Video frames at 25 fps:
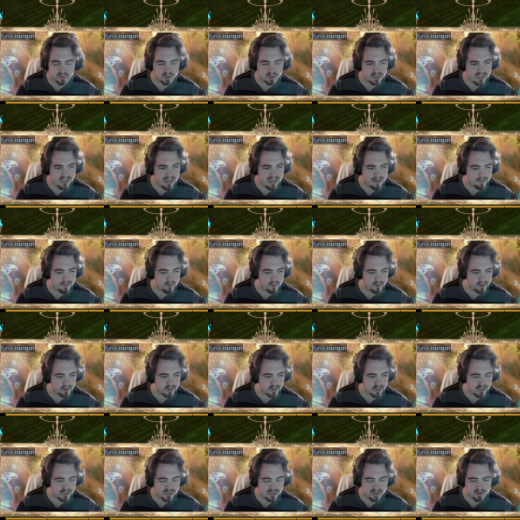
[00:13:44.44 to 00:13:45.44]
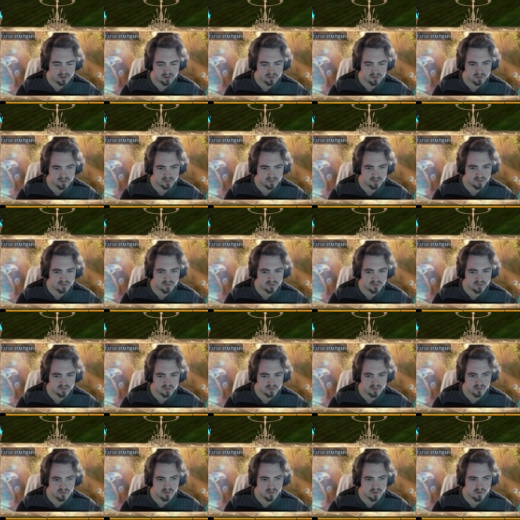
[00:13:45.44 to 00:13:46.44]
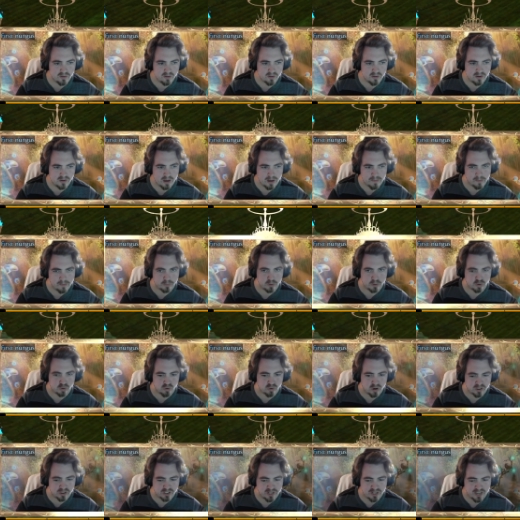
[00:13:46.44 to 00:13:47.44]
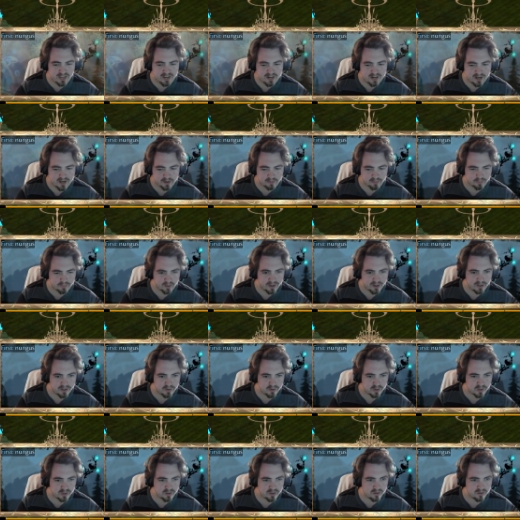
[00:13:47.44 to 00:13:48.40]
Gab? Holy shit. I'm obstructed and out of range.